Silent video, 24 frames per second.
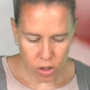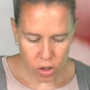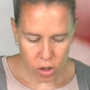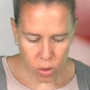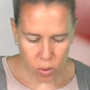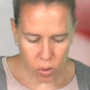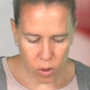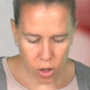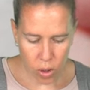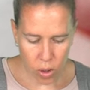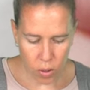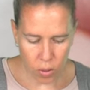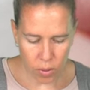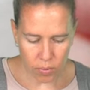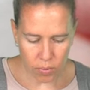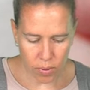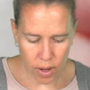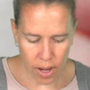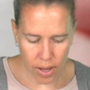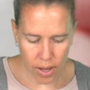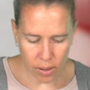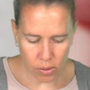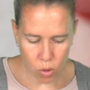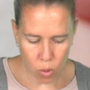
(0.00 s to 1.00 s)
to go
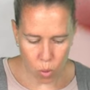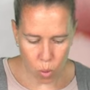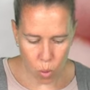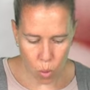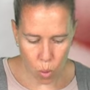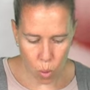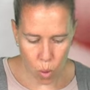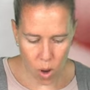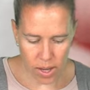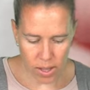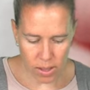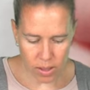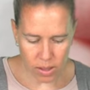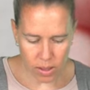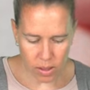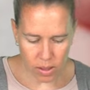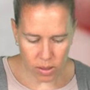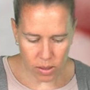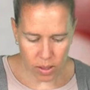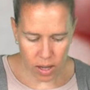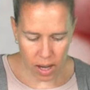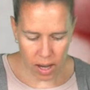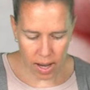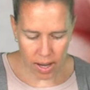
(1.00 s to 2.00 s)
around one
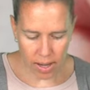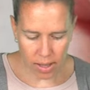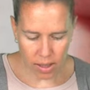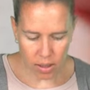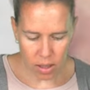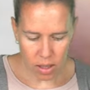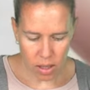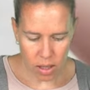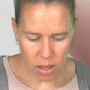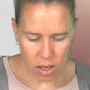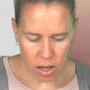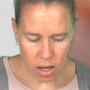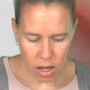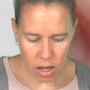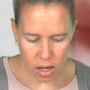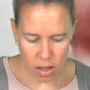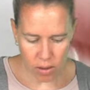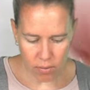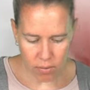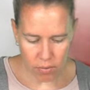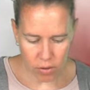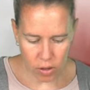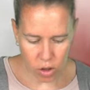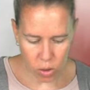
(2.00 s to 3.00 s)
side
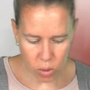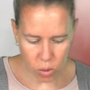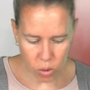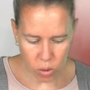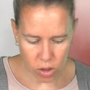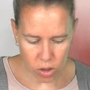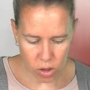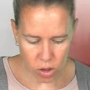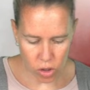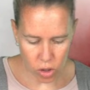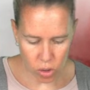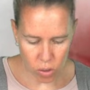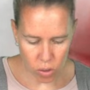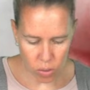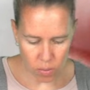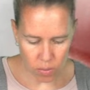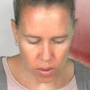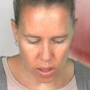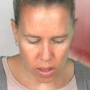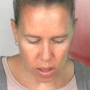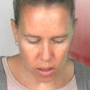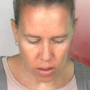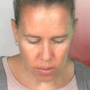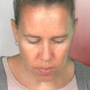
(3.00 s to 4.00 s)
of your dome
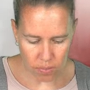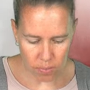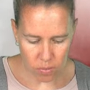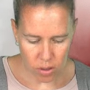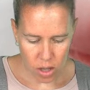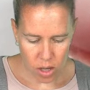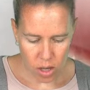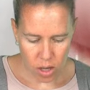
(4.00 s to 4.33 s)
here.